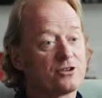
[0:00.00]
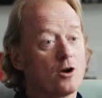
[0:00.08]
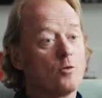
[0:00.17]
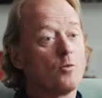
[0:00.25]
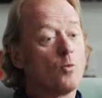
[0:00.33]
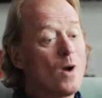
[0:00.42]

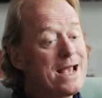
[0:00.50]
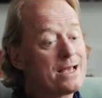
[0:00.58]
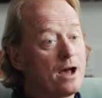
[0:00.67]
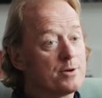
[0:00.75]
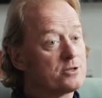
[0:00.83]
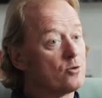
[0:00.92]
So
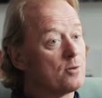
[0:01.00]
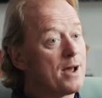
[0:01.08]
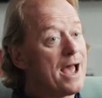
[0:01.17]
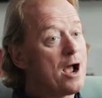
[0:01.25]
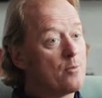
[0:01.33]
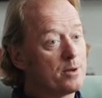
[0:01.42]
Wake Up is all
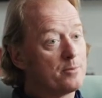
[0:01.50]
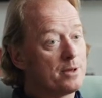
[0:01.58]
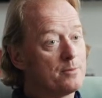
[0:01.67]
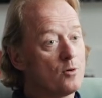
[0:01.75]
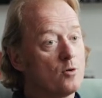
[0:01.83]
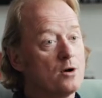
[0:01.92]
about helping
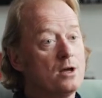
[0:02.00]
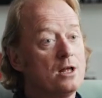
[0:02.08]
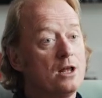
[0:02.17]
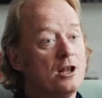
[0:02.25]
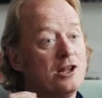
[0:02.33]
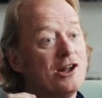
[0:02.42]
people
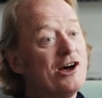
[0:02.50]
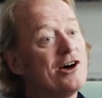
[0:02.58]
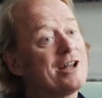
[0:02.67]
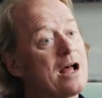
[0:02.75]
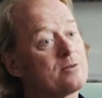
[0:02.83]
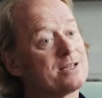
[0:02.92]

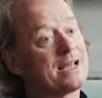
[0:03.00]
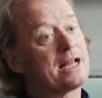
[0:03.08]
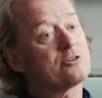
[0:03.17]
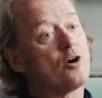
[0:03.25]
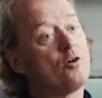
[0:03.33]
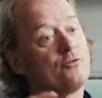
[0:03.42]
learn how to
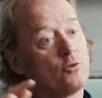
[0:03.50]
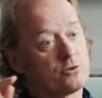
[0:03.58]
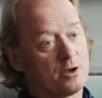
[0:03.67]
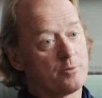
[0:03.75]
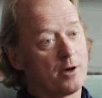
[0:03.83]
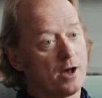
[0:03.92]
get off
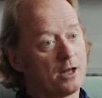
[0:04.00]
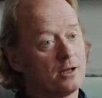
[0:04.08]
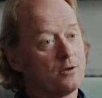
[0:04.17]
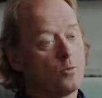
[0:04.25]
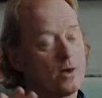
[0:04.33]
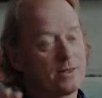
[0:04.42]

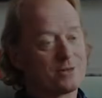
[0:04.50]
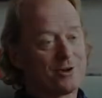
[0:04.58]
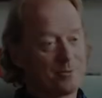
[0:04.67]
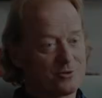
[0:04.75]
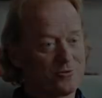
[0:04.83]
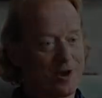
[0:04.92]
autopilot when the
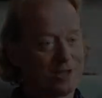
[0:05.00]
time is